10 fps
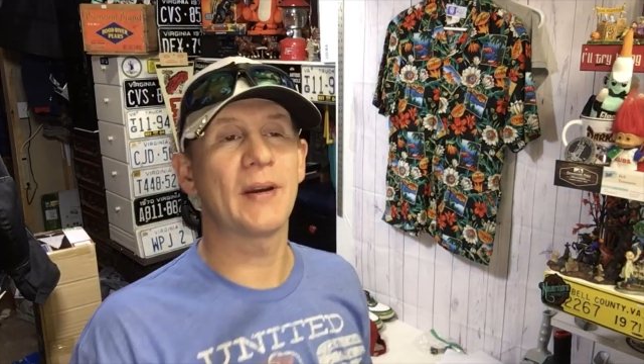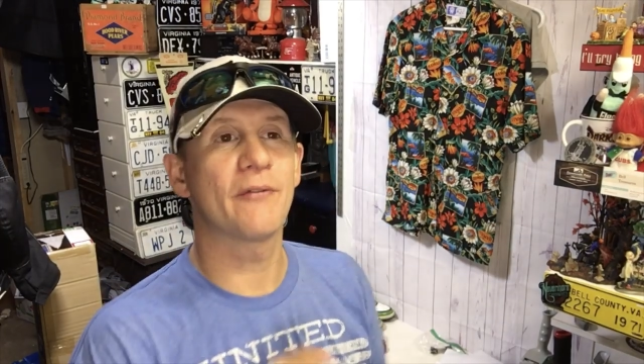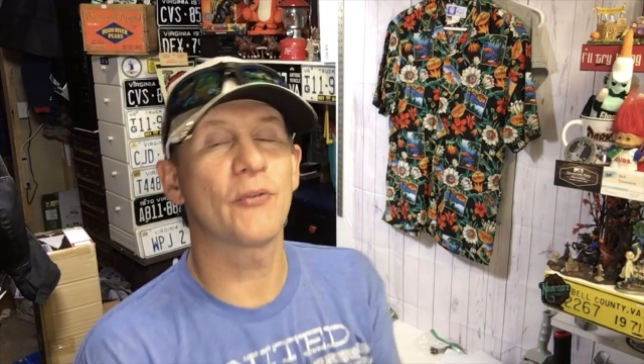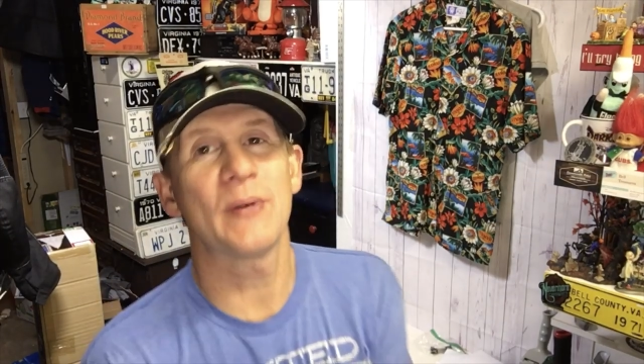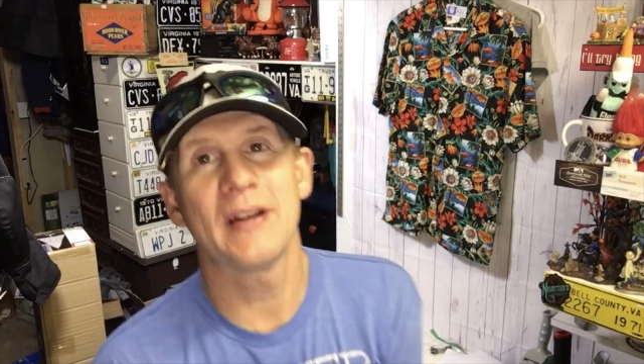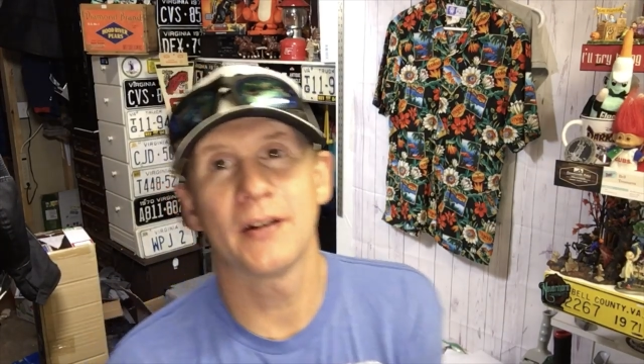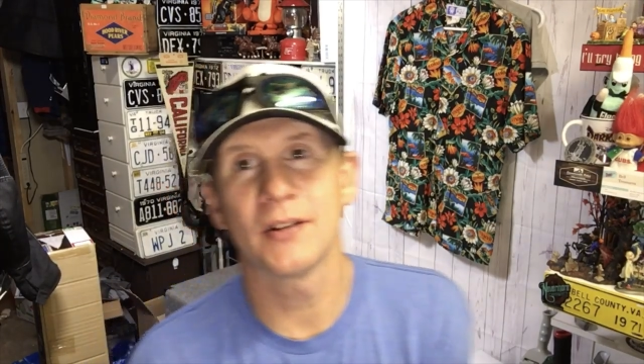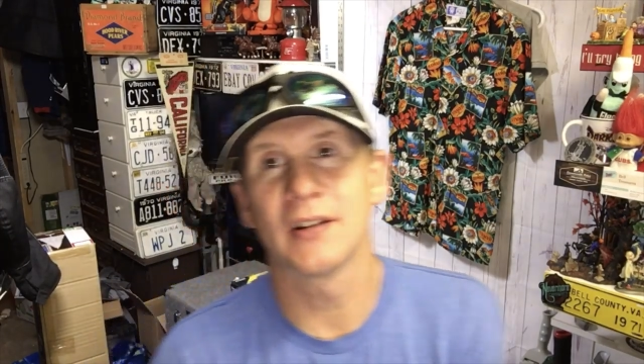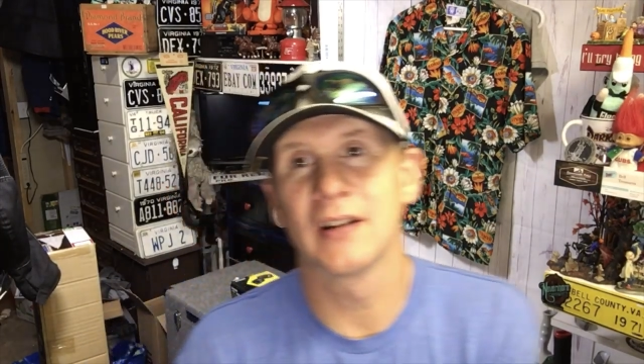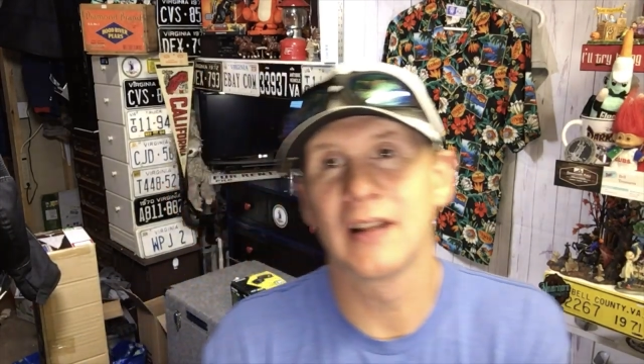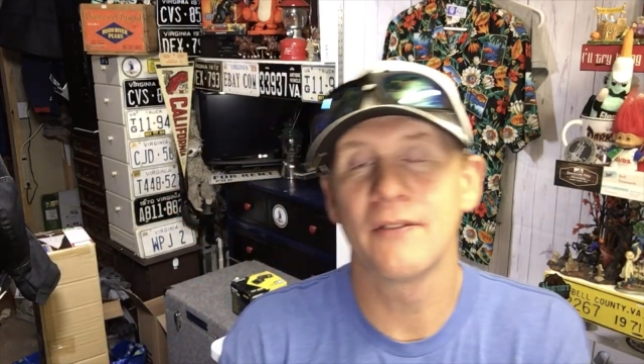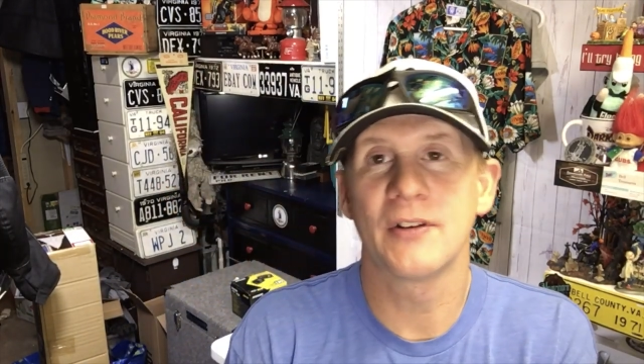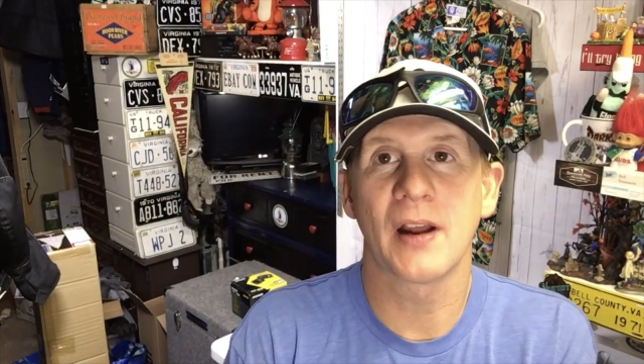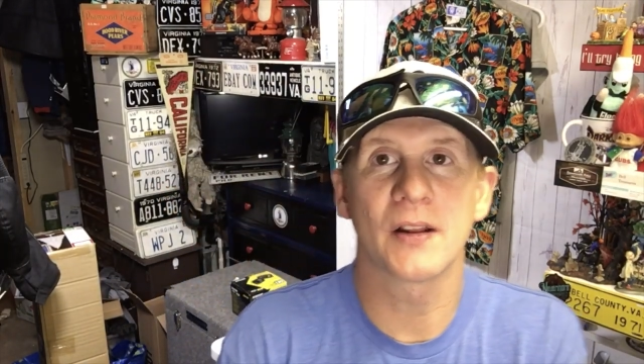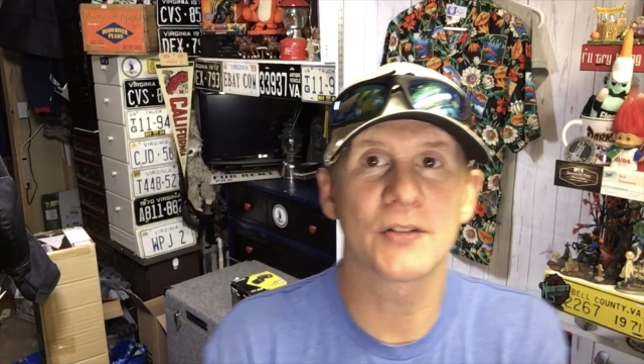We have
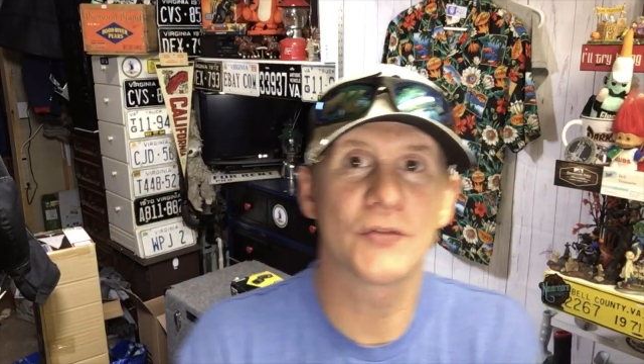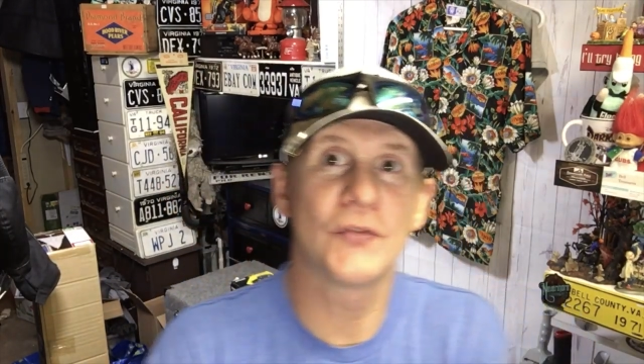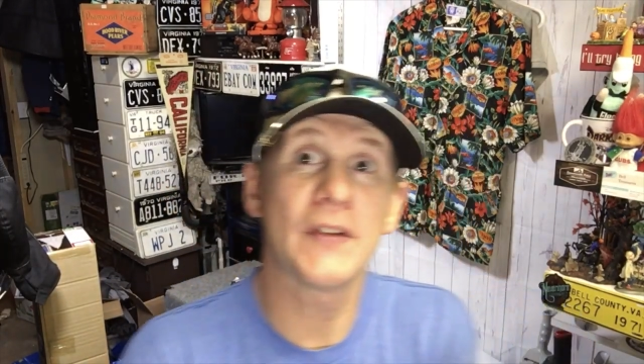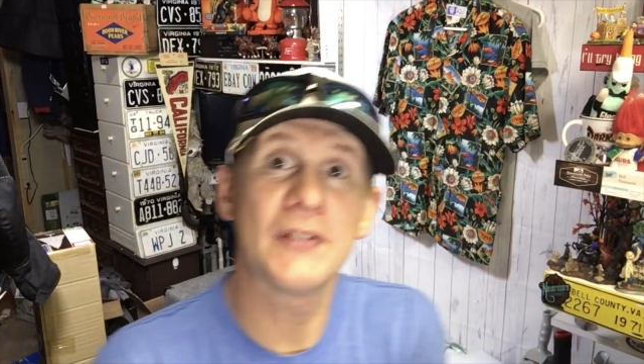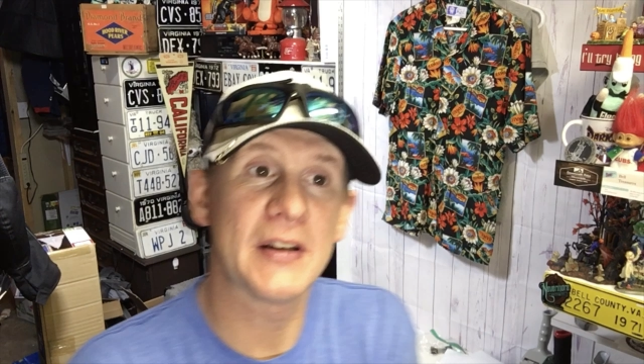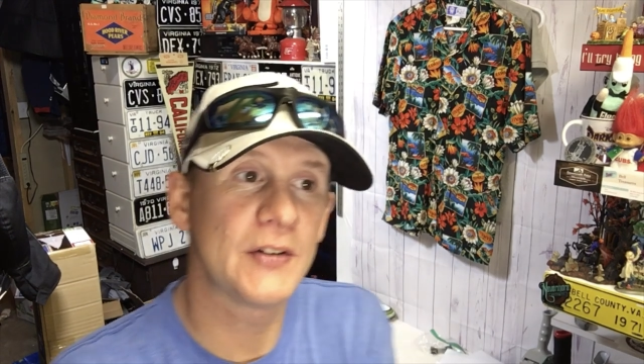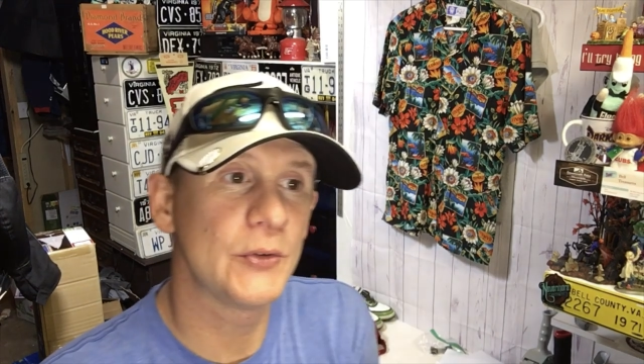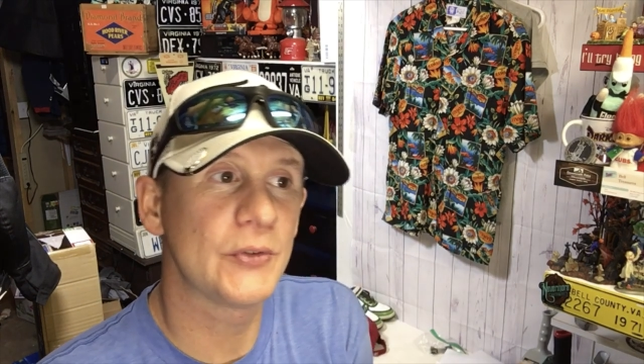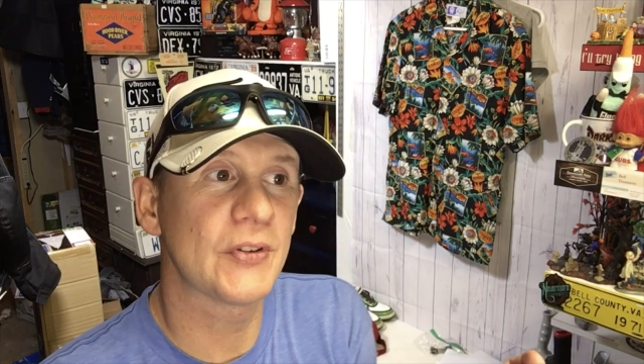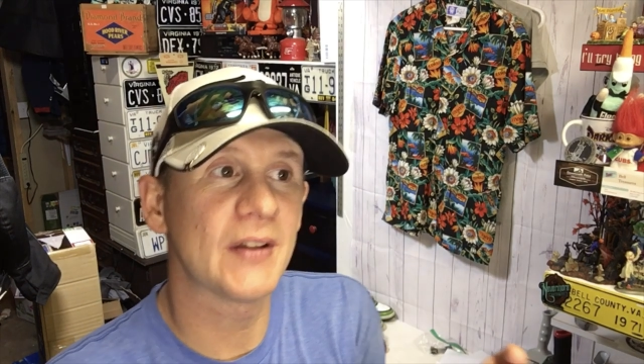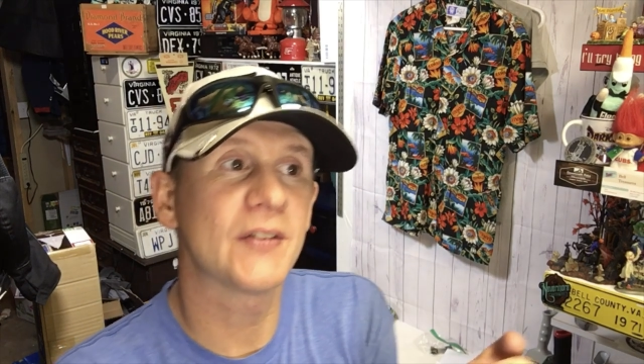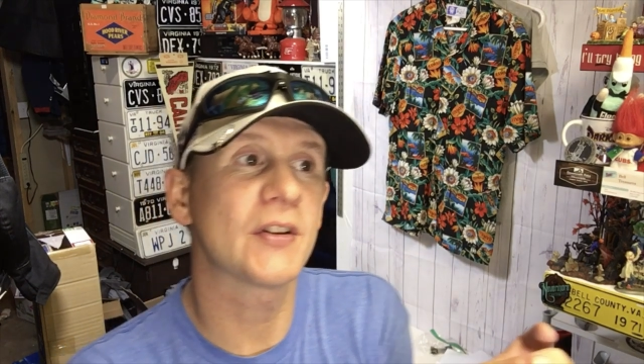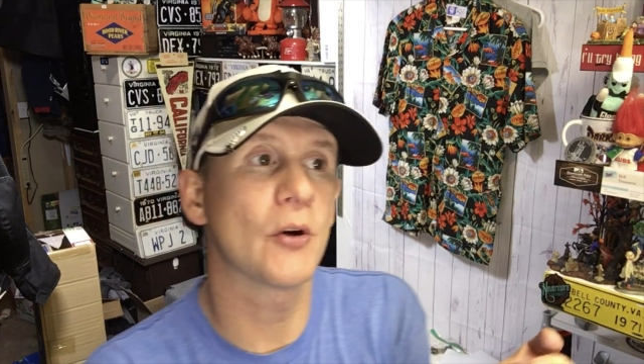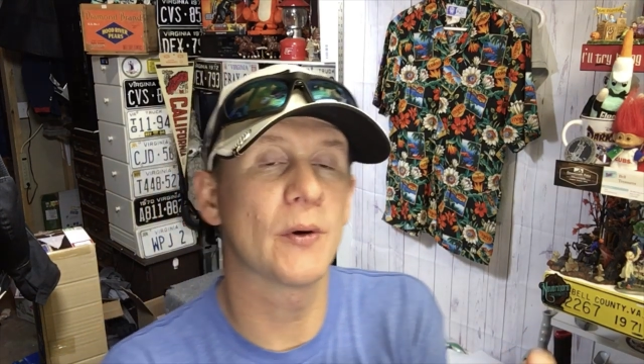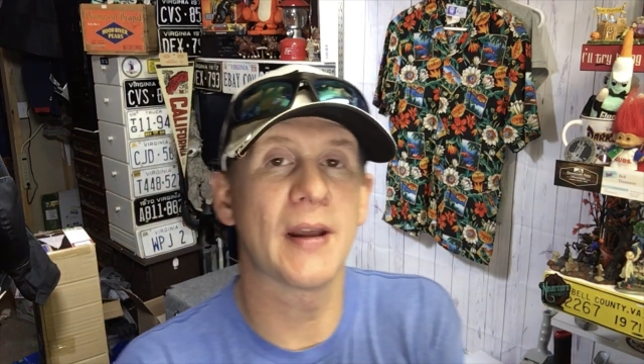$311.52
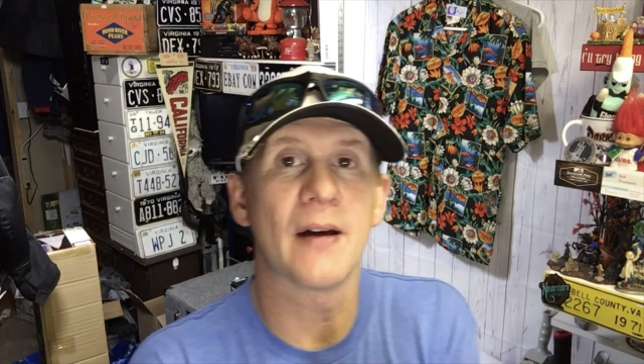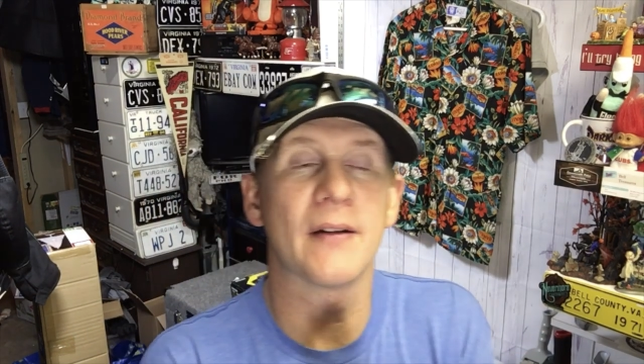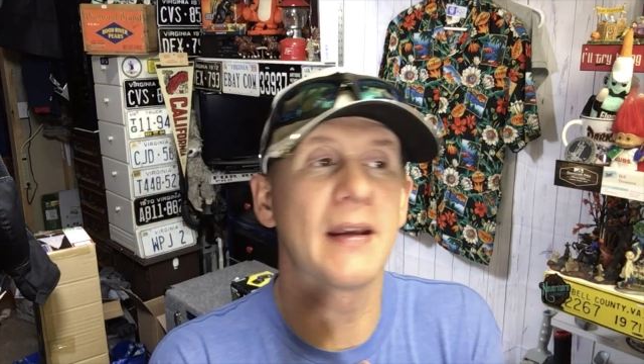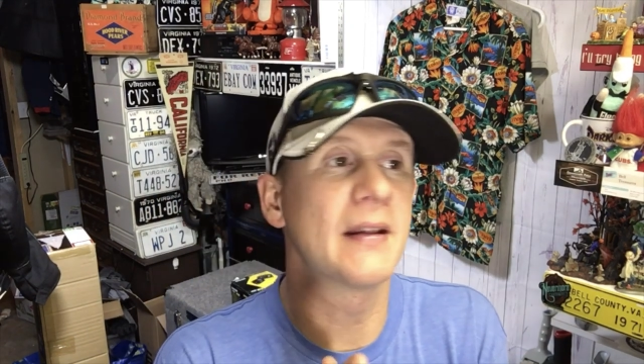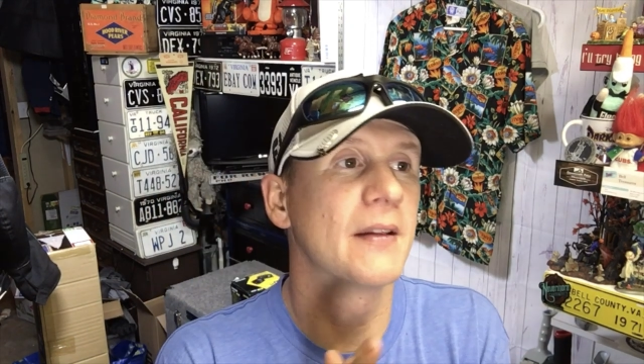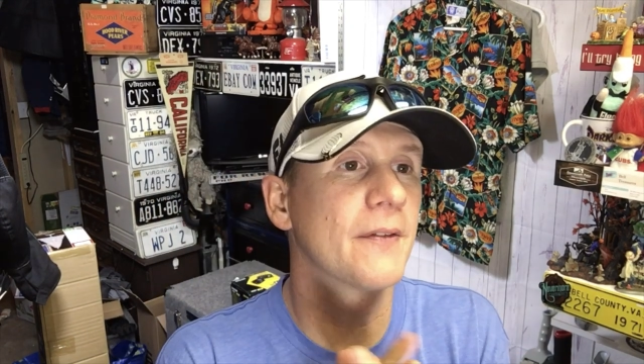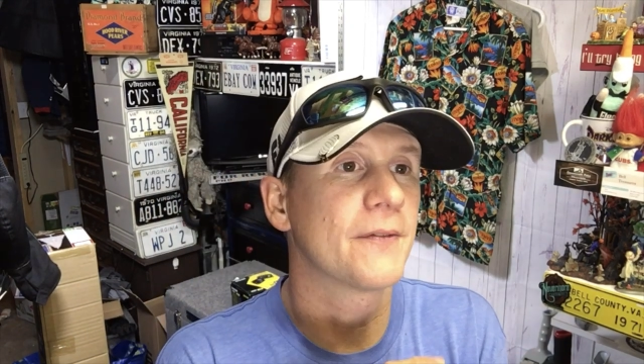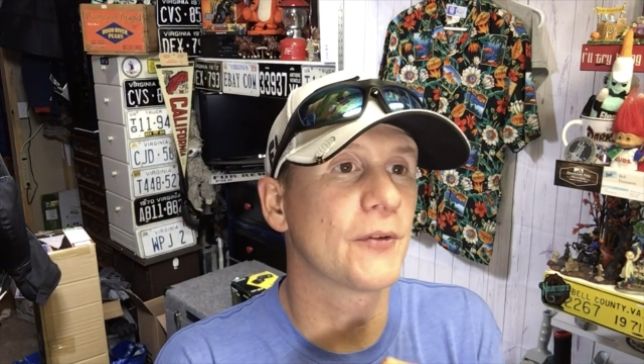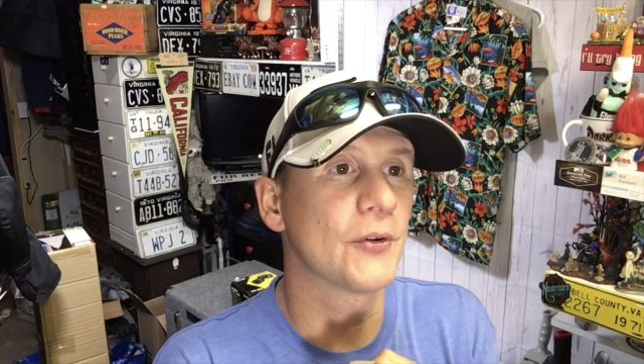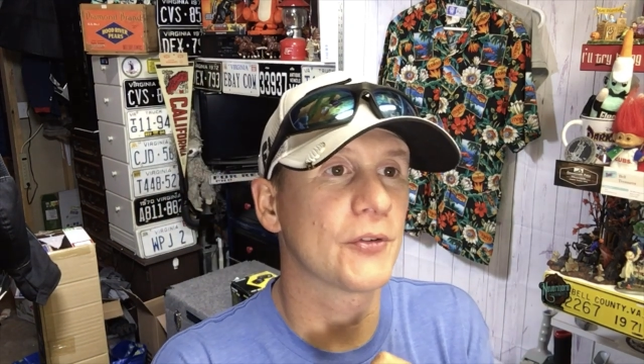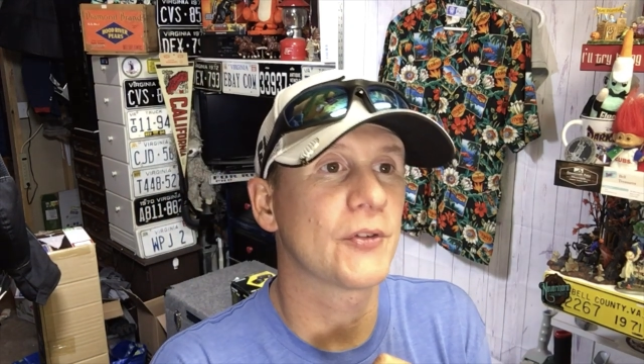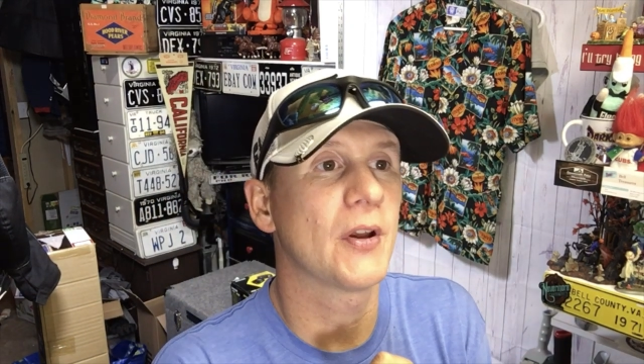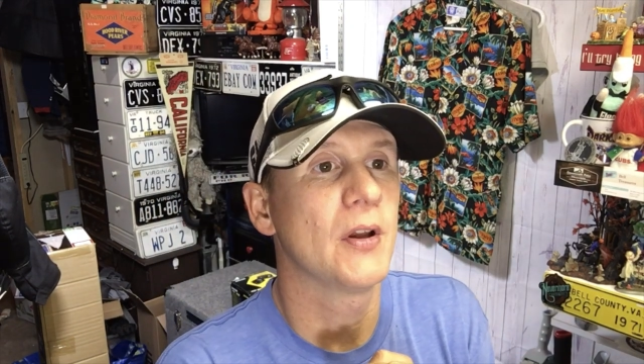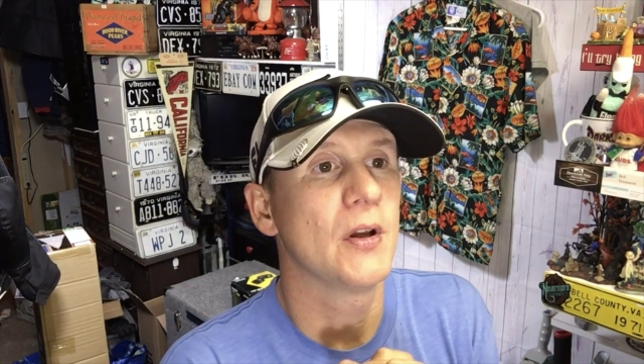going out, and the first